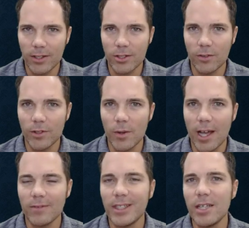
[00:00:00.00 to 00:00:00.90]
So if you
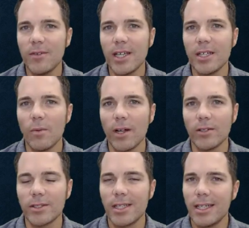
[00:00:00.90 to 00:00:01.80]
have deviated
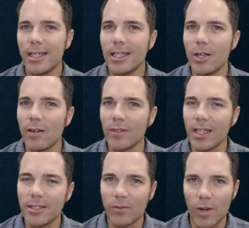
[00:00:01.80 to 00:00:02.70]
wells and you have
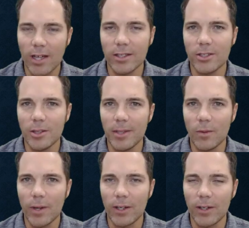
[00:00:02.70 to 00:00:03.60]
lots of rod on
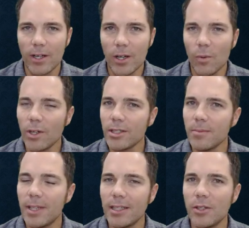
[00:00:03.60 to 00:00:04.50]
tubing wear, what are some
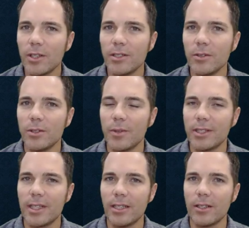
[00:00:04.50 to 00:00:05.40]
things you can do to
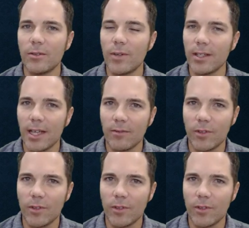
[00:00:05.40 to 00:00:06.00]
extend run life?